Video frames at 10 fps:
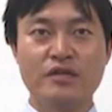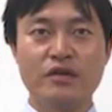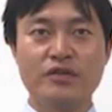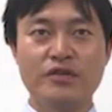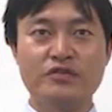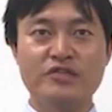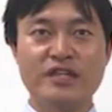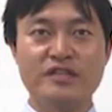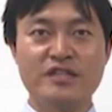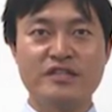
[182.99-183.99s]
The new
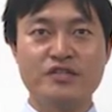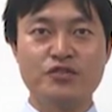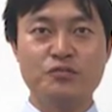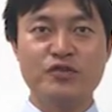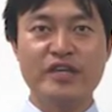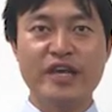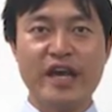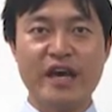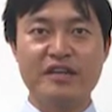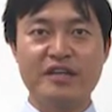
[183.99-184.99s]
Jetrix
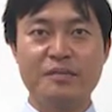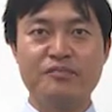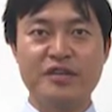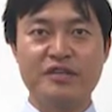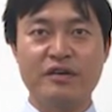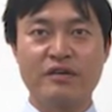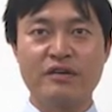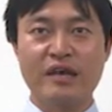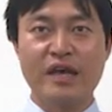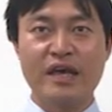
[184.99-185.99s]
UV LED printer
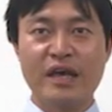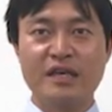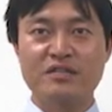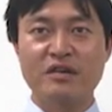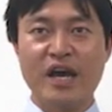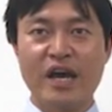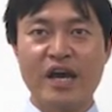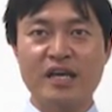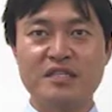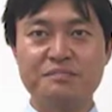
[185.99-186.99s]
has a
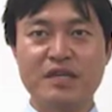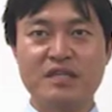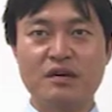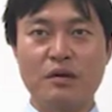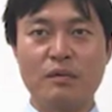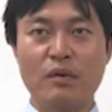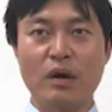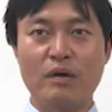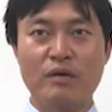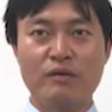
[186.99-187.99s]
high speed of
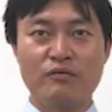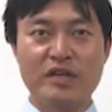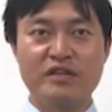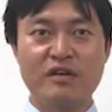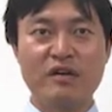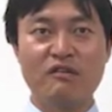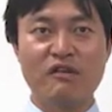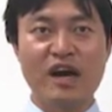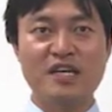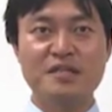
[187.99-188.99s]
work with a
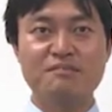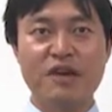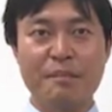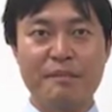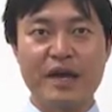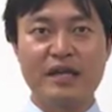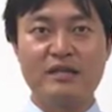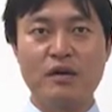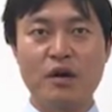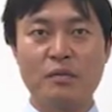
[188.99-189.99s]
large
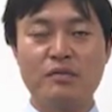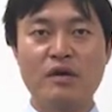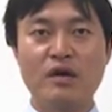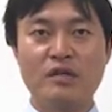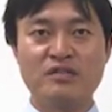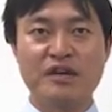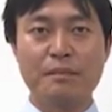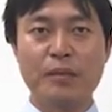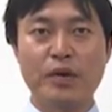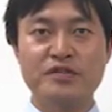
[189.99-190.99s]
flatbed of
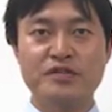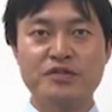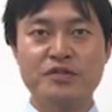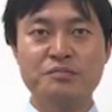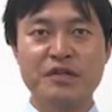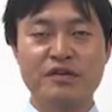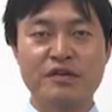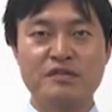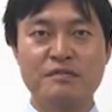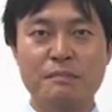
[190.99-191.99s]
3.2
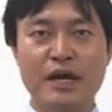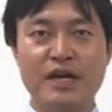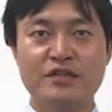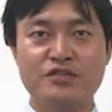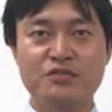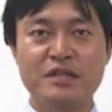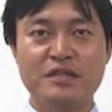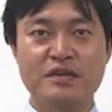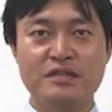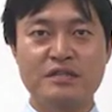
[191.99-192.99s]
meters by 2
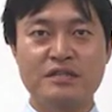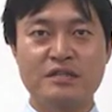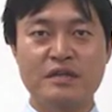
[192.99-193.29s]
meters.